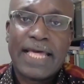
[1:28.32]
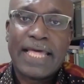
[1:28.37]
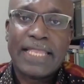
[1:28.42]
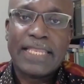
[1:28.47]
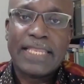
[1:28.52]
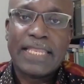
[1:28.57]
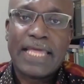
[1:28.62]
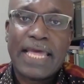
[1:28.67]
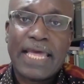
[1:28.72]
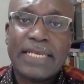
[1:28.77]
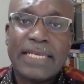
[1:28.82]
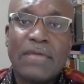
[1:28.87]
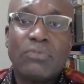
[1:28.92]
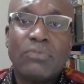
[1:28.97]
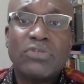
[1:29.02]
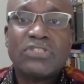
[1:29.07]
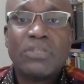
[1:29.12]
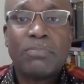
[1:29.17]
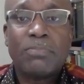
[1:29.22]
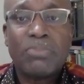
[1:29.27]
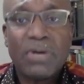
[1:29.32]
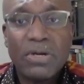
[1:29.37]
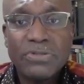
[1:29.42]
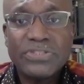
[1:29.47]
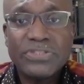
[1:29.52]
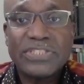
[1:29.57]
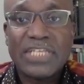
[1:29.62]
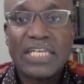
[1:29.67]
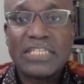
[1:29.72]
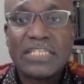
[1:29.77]
And there was a
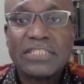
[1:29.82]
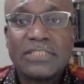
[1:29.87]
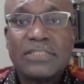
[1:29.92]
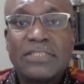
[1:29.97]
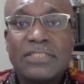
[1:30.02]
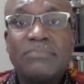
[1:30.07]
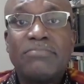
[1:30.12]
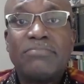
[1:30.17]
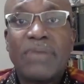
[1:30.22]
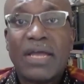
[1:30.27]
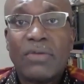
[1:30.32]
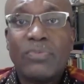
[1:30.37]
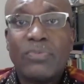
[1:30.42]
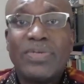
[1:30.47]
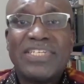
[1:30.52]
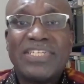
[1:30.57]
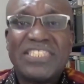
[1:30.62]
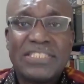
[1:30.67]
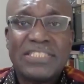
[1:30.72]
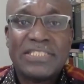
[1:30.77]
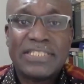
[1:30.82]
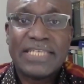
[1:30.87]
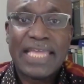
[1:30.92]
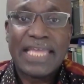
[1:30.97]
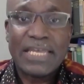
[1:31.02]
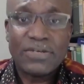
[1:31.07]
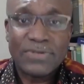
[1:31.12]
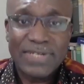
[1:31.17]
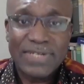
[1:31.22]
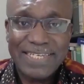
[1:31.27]
process by which
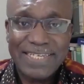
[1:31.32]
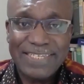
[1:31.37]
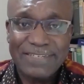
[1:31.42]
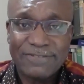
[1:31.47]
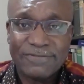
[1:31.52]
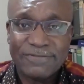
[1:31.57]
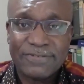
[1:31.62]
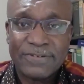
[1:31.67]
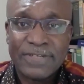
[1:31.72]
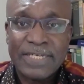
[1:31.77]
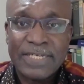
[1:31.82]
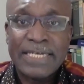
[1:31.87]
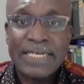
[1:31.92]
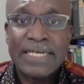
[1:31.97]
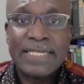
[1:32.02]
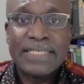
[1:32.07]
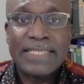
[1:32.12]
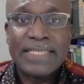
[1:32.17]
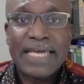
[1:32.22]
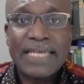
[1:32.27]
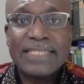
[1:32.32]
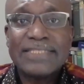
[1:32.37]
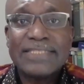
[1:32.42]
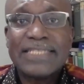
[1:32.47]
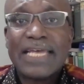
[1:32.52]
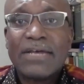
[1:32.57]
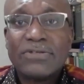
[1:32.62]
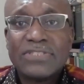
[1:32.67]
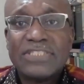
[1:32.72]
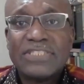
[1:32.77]
they could leave. That is
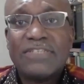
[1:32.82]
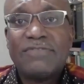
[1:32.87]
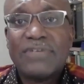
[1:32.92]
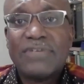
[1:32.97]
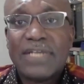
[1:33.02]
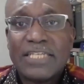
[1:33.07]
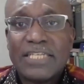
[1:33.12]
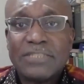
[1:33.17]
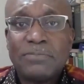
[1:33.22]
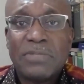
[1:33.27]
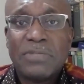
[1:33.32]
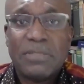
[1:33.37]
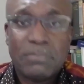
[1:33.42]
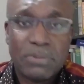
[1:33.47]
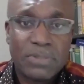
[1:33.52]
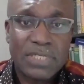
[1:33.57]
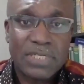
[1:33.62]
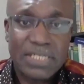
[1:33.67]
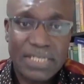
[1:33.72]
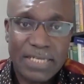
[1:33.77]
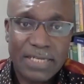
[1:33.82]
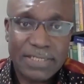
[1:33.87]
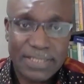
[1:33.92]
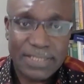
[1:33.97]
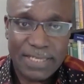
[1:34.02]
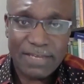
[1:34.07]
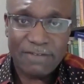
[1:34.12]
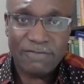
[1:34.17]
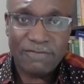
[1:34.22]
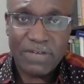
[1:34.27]
how civilized people conduct
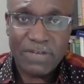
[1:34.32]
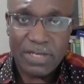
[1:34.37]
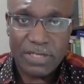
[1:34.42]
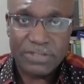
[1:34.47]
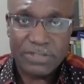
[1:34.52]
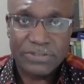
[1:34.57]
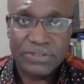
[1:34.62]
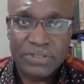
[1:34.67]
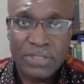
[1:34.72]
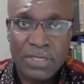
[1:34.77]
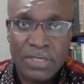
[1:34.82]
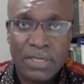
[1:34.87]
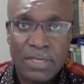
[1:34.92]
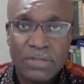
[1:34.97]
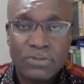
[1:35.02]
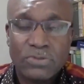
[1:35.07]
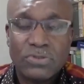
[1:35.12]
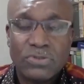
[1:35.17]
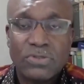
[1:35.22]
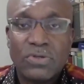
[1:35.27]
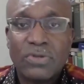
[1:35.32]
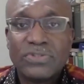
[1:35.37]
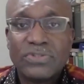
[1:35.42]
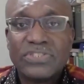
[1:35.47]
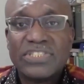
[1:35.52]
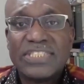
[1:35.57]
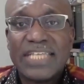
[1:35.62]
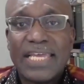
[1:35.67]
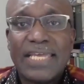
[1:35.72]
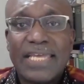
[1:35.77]
their affairs. You do not
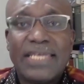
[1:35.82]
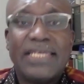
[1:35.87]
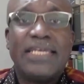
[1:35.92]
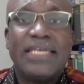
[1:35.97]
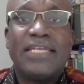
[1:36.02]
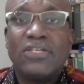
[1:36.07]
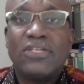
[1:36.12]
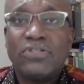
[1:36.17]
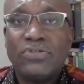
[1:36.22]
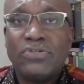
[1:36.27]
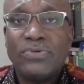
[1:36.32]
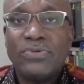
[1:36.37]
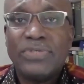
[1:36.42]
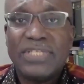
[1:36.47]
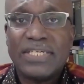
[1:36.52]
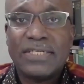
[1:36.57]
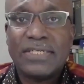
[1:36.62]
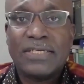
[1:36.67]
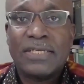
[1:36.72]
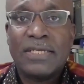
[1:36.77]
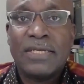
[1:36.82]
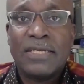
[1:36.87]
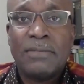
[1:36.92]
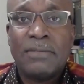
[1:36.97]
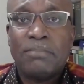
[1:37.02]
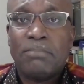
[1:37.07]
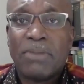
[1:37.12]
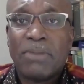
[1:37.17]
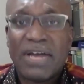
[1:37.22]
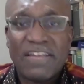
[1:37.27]
stay in a union
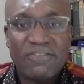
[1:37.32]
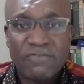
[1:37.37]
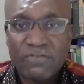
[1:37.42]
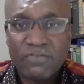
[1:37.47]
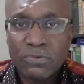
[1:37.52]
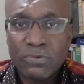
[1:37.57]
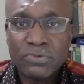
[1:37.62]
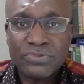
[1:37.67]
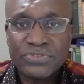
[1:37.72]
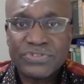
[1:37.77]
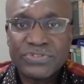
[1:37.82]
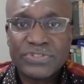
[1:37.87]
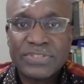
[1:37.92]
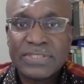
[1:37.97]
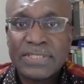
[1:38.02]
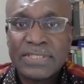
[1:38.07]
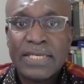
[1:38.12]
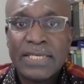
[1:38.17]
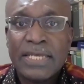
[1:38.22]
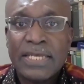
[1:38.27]
by force.